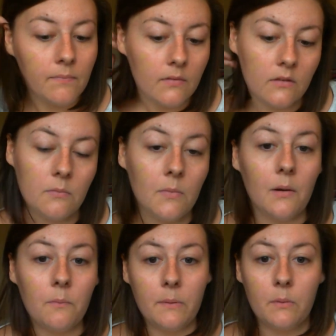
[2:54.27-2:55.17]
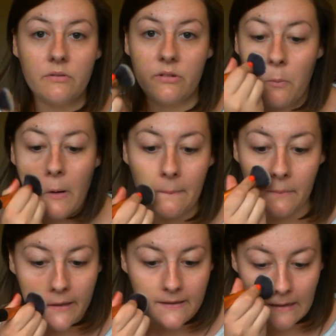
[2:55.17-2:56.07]
You might be wondering why I'm
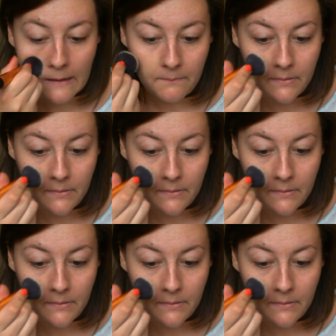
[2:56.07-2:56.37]
looking down,